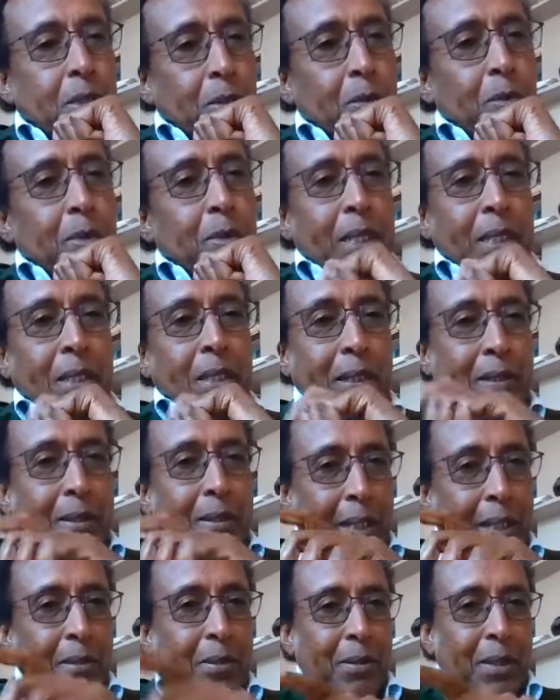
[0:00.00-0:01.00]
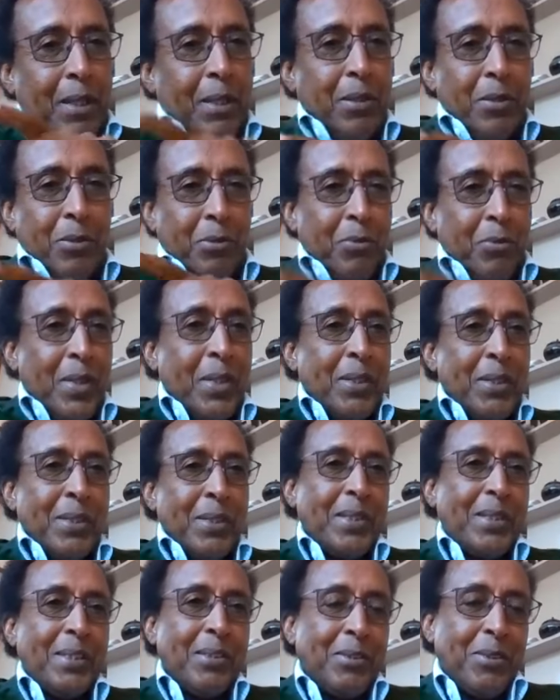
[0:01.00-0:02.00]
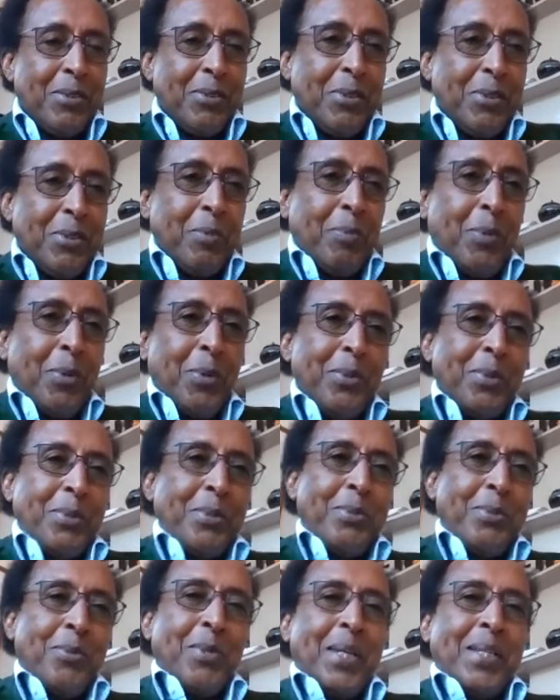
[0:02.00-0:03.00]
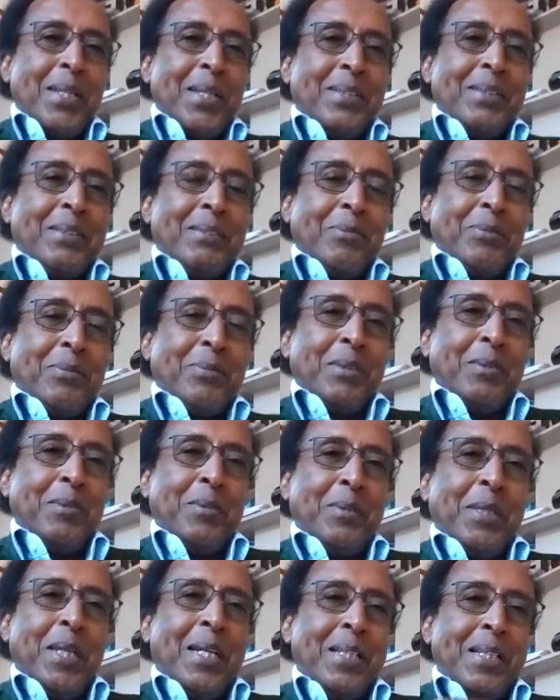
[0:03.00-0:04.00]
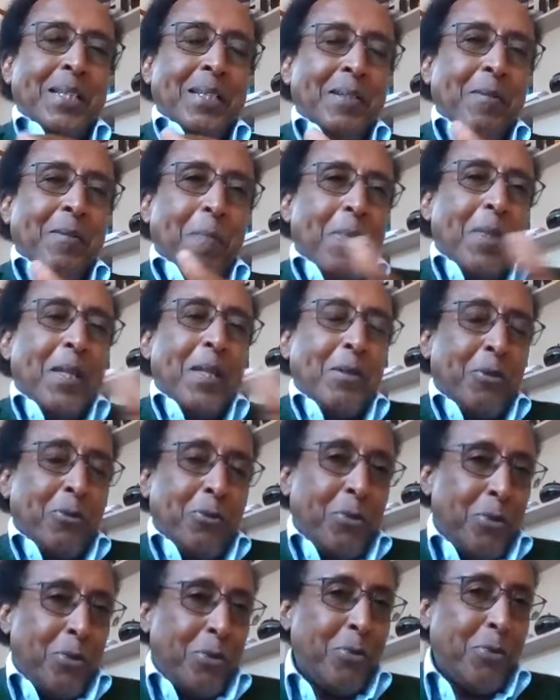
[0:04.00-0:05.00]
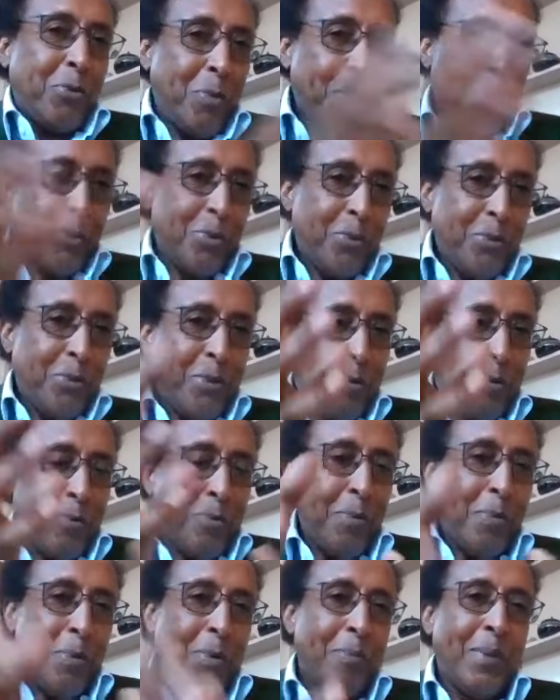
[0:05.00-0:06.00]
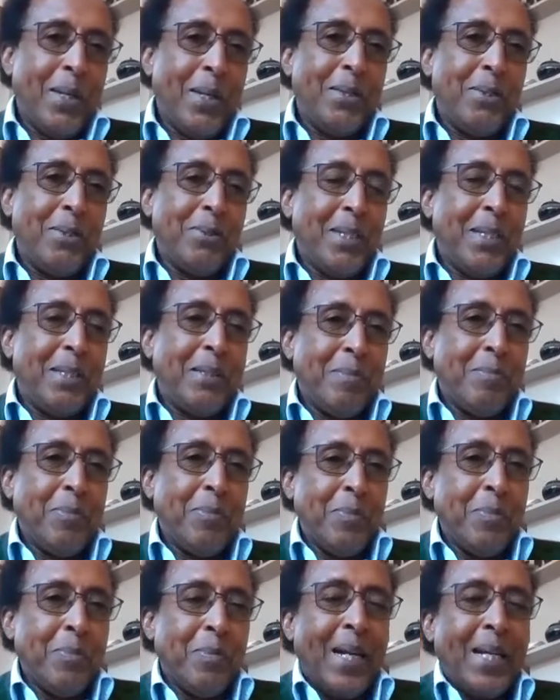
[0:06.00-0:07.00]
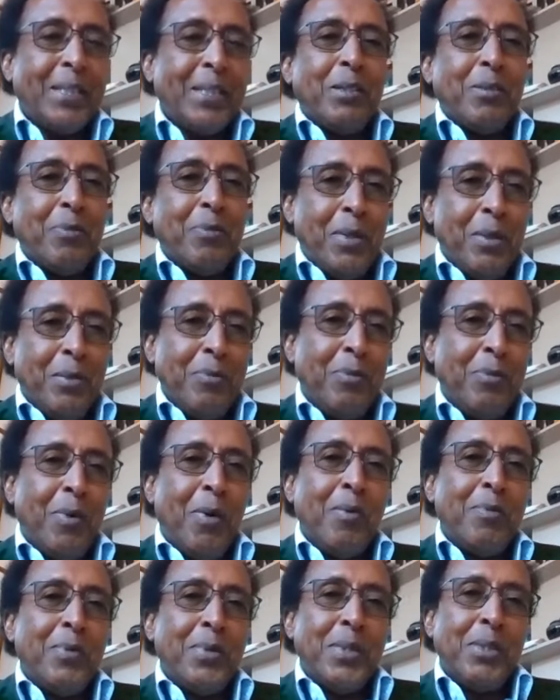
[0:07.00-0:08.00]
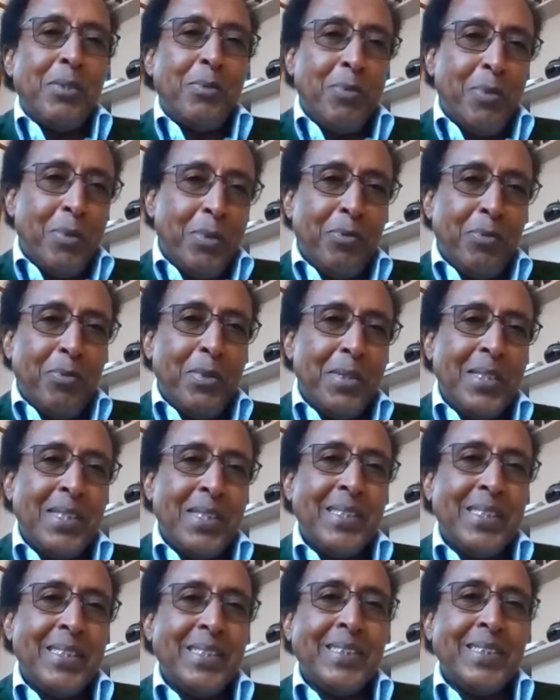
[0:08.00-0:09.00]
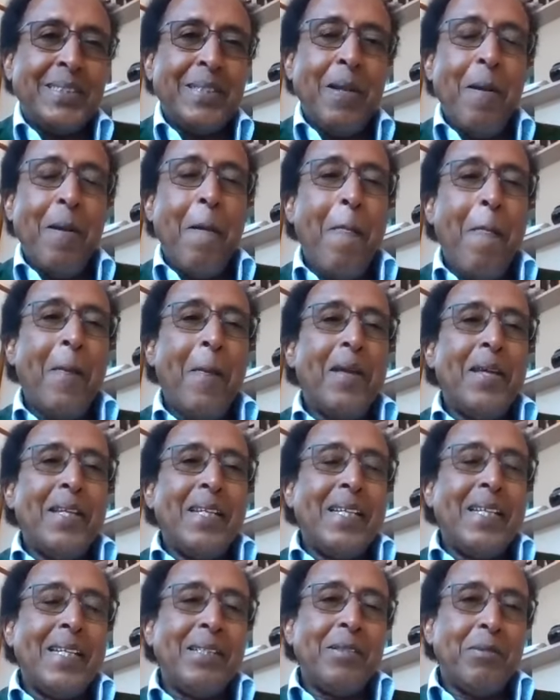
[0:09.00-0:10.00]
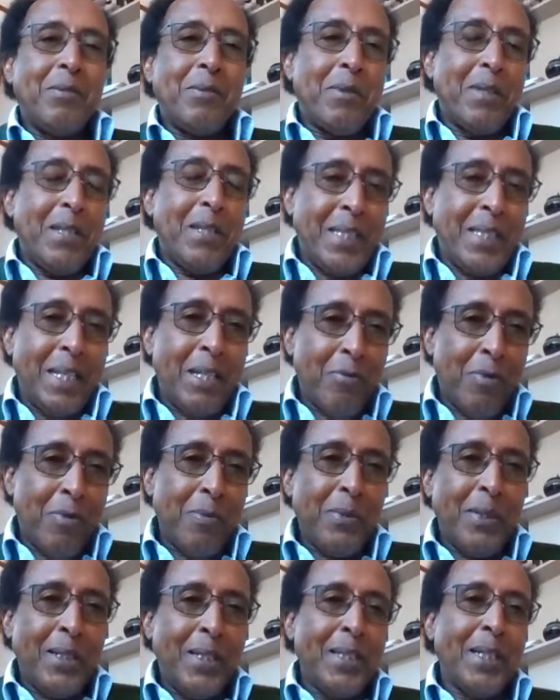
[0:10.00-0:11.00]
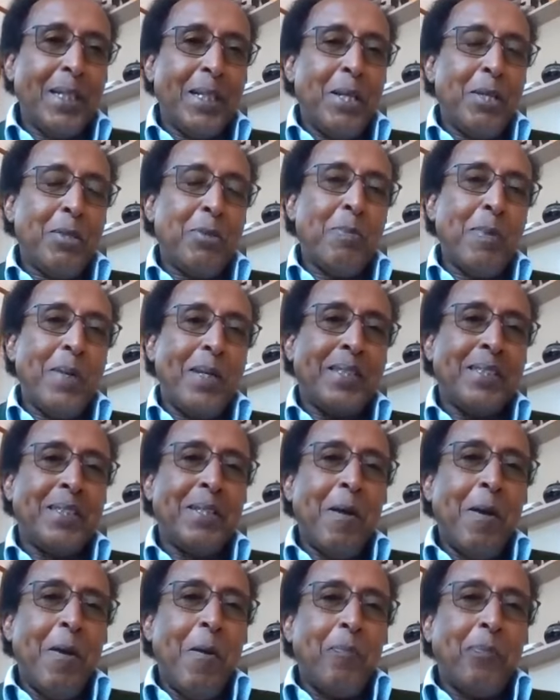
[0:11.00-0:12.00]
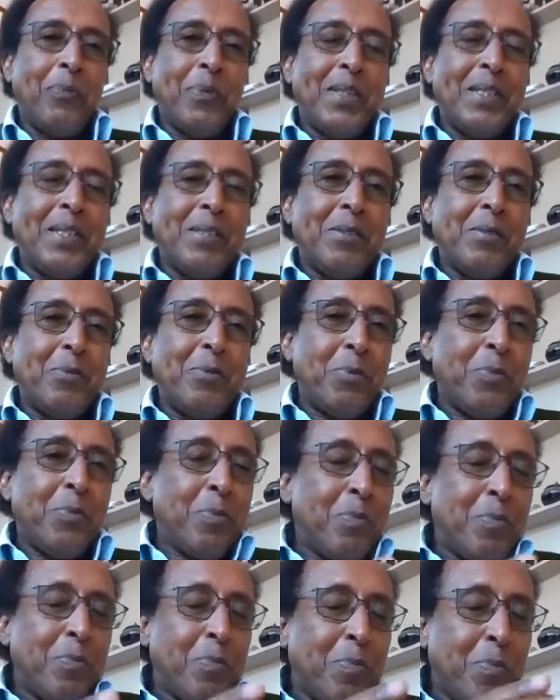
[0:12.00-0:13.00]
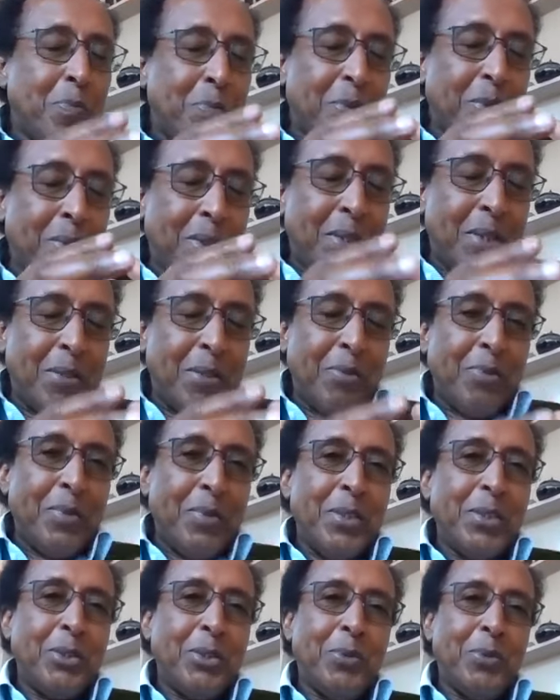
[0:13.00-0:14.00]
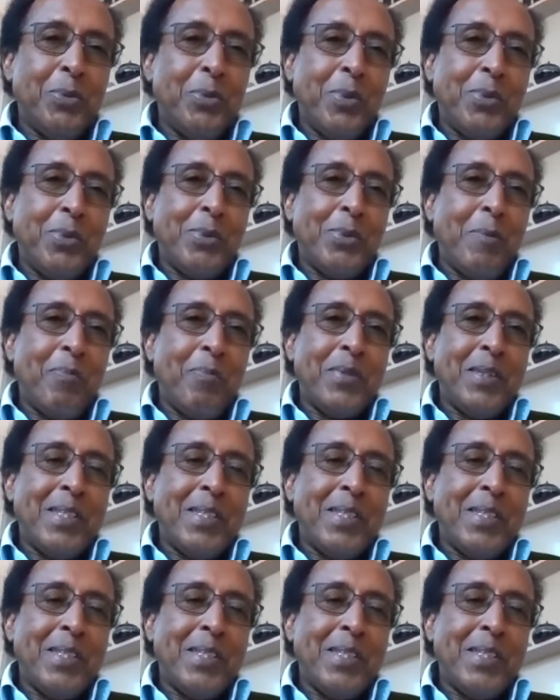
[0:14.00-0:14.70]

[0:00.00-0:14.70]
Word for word: No, that, that that that is very interesting point you raised. See, I also spoke to a lot of people about this. I'm actively involved in this for different reasons, and again from the legal aspect, the, the definition was